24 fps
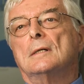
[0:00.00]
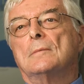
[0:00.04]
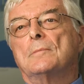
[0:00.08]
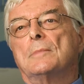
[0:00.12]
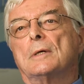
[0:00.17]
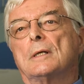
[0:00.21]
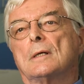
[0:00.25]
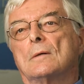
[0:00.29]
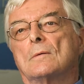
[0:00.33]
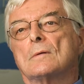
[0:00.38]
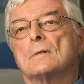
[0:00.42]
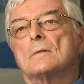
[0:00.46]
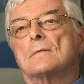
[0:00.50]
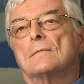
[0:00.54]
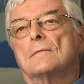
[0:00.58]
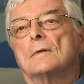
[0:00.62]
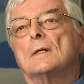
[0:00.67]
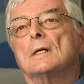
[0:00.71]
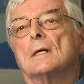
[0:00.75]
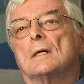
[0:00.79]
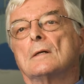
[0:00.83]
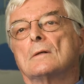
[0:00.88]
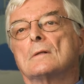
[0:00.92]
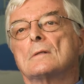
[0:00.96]
But it was a
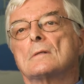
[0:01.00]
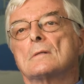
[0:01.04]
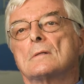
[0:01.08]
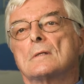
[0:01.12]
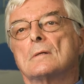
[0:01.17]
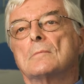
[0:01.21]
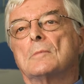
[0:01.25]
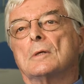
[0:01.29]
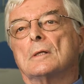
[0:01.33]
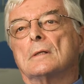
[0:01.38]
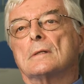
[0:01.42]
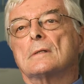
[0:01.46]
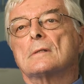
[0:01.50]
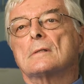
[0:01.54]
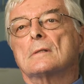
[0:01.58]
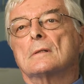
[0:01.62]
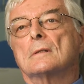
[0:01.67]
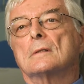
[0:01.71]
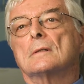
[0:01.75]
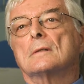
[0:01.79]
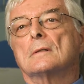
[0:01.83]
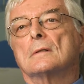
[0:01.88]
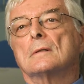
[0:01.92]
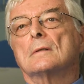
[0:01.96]
very good stimulus
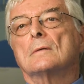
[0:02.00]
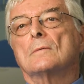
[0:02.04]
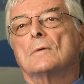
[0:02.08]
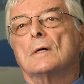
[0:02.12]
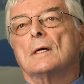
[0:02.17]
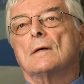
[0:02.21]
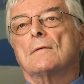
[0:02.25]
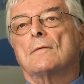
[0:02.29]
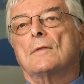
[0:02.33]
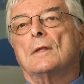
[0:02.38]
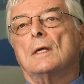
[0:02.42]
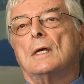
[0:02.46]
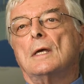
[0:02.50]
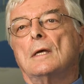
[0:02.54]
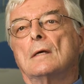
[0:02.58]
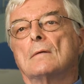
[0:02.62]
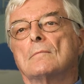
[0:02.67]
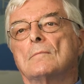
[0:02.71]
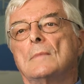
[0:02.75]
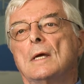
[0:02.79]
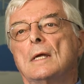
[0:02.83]
and a way of thinking,